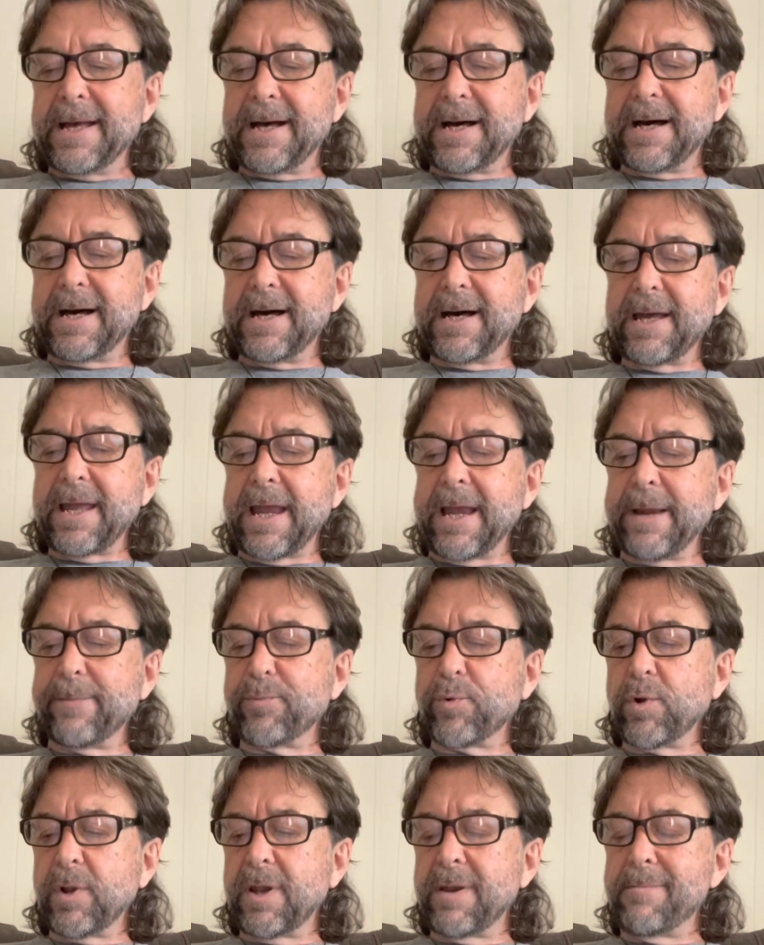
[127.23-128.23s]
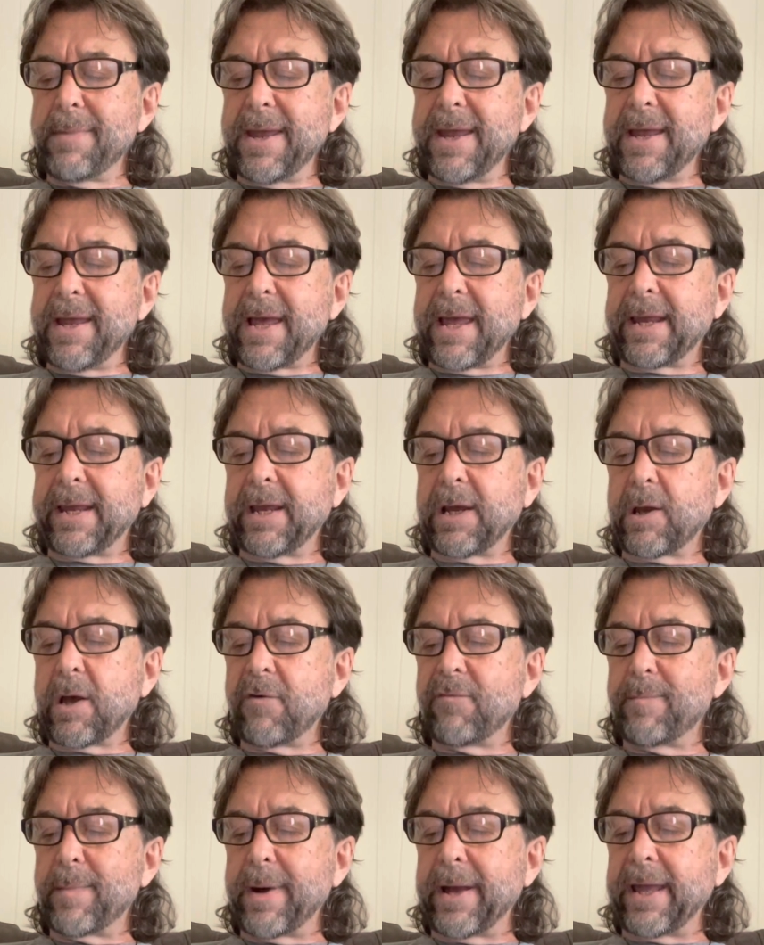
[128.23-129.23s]
Uh, April and May, I kick
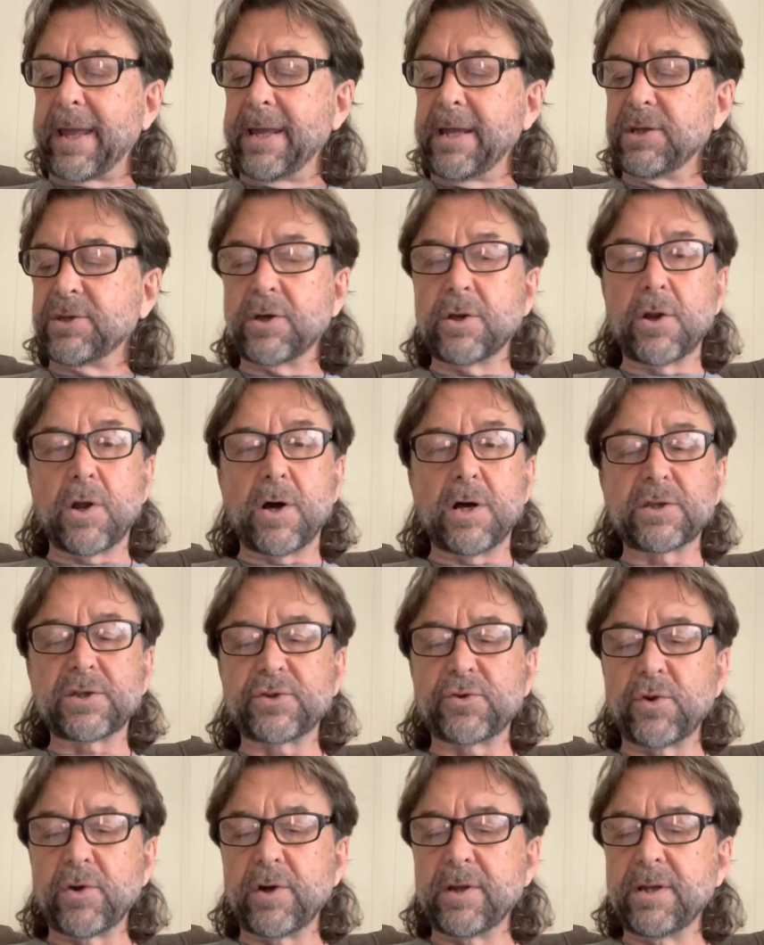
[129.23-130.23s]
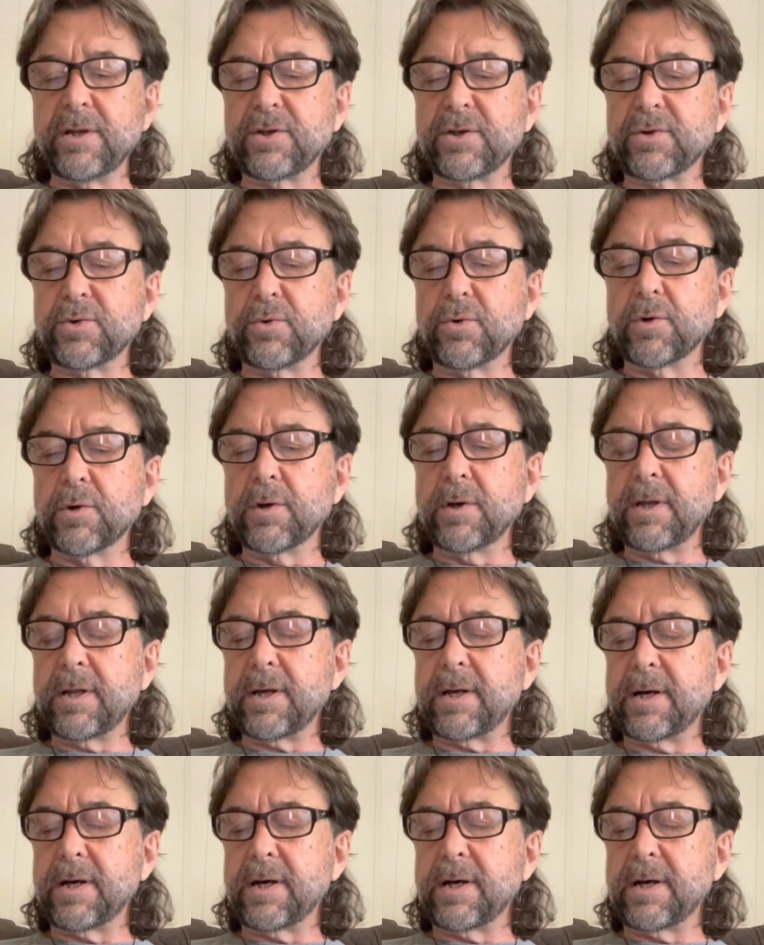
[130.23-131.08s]
off my Asia and Australian tour.